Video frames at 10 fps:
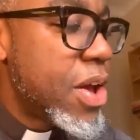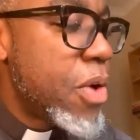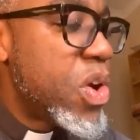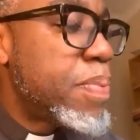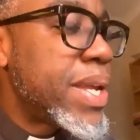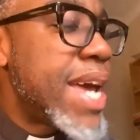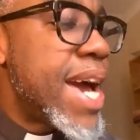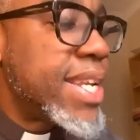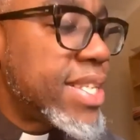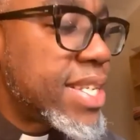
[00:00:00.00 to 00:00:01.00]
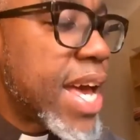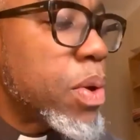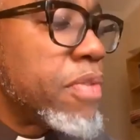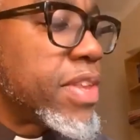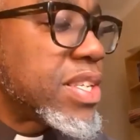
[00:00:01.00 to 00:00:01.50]
We've been edited
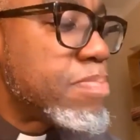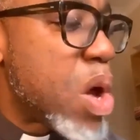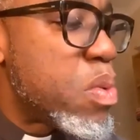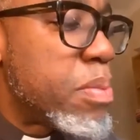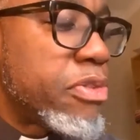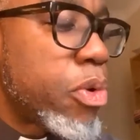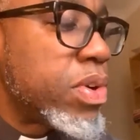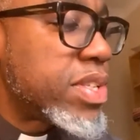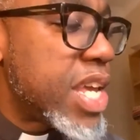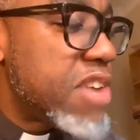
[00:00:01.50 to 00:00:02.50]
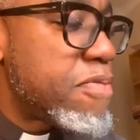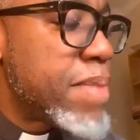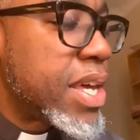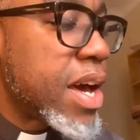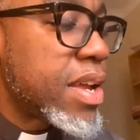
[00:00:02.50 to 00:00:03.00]
out of this moment before it's even
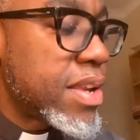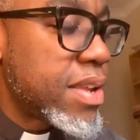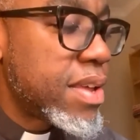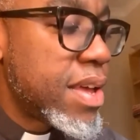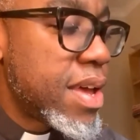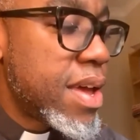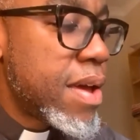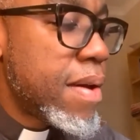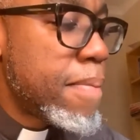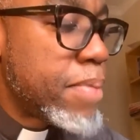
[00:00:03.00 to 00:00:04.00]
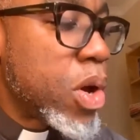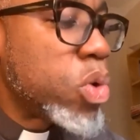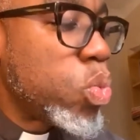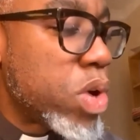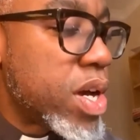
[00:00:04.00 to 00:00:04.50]
begun.
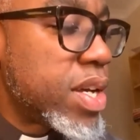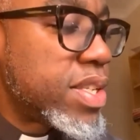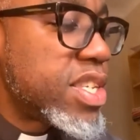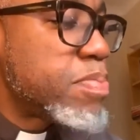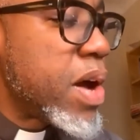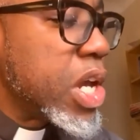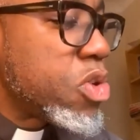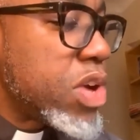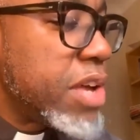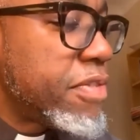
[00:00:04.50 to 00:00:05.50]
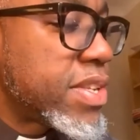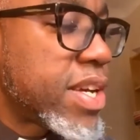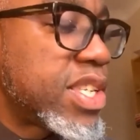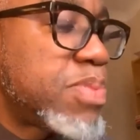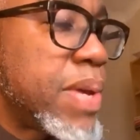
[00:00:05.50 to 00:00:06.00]
Beyond words is my grief as
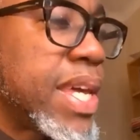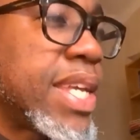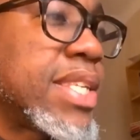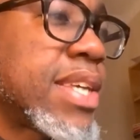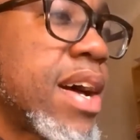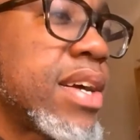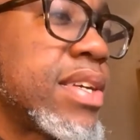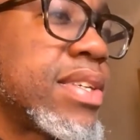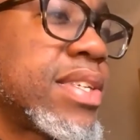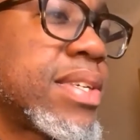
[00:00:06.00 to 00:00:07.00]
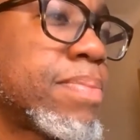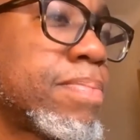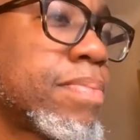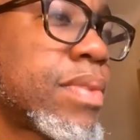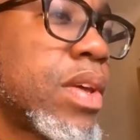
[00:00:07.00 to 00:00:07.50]
I speak in tongues.
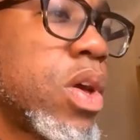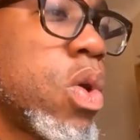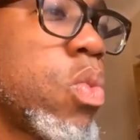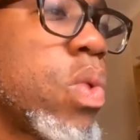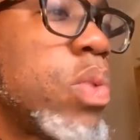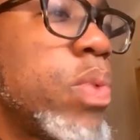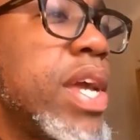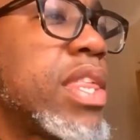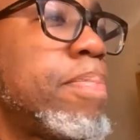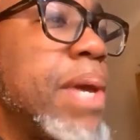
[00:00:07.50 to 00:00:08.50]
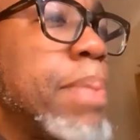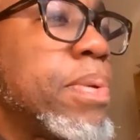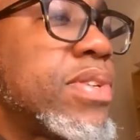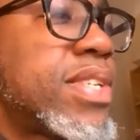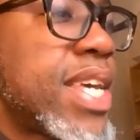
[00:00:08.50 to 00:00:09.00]
When we the
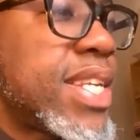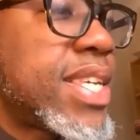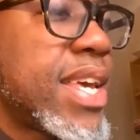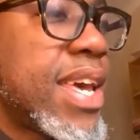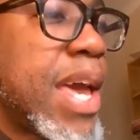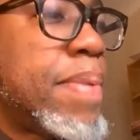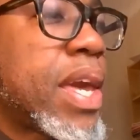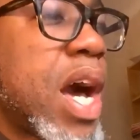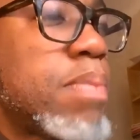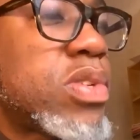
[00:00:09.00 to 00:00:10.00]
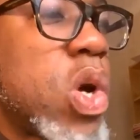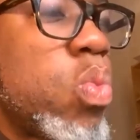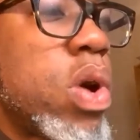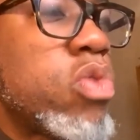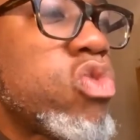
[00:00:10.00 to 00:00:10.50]
people sit, it becomes not
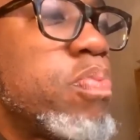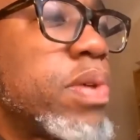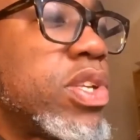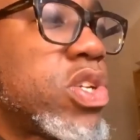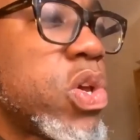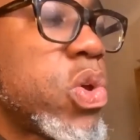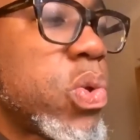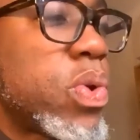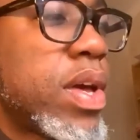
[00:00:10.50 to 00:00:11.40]
one room but two.